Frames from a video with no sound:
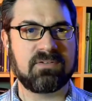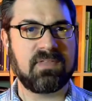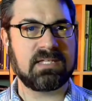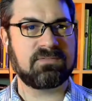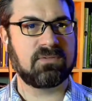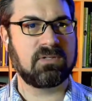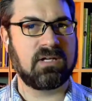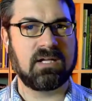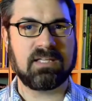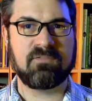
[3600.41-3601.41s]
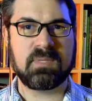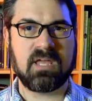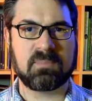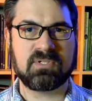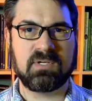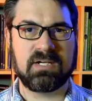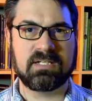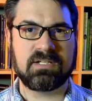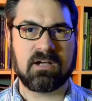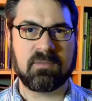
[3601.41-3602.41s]
Thanks for giving me the opportunity
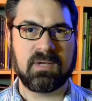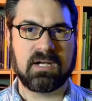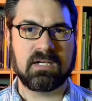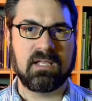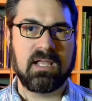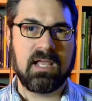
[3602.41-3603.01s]
to talk about it.